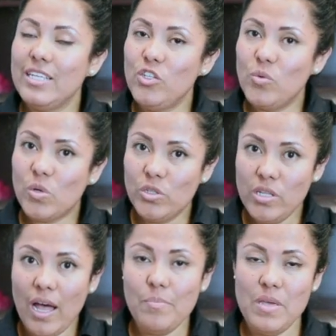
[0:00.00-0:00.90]
you will
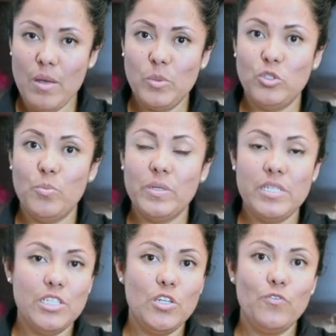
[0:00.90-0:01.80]
not be able to
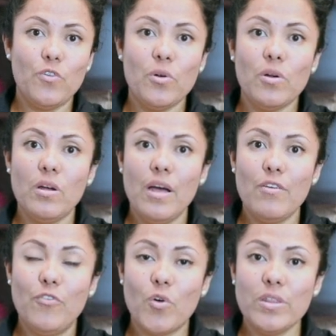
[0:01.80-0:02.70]
petition for
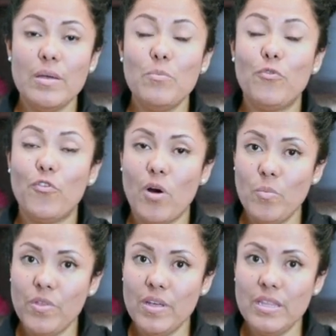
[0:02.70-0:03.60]
them
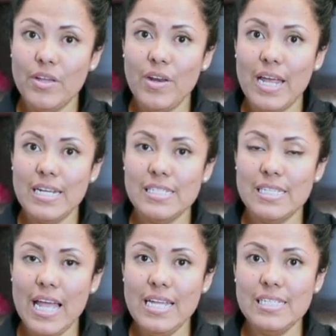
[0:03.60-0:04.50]
from within the United
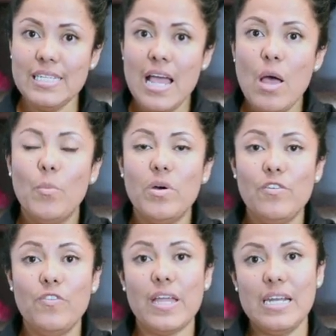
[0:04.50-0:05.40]
States. But
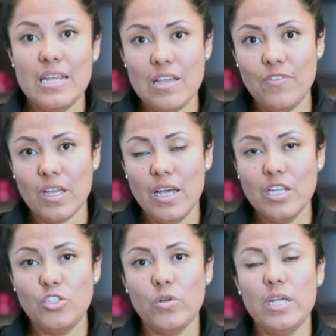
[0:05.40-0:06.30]
if they leave the
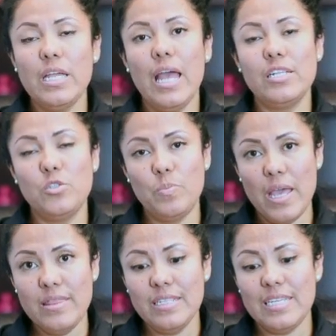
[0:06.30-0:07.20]
country and
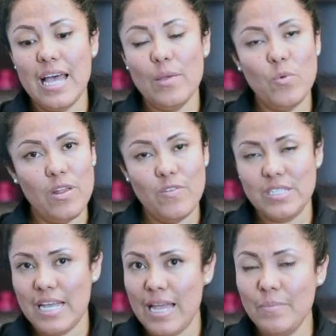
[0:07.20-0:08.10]
spend the time,
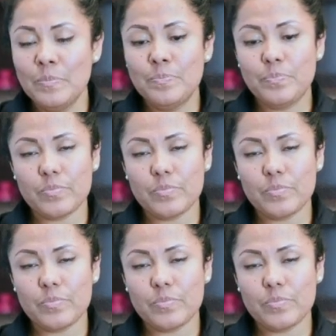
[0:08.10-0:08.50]
whatever time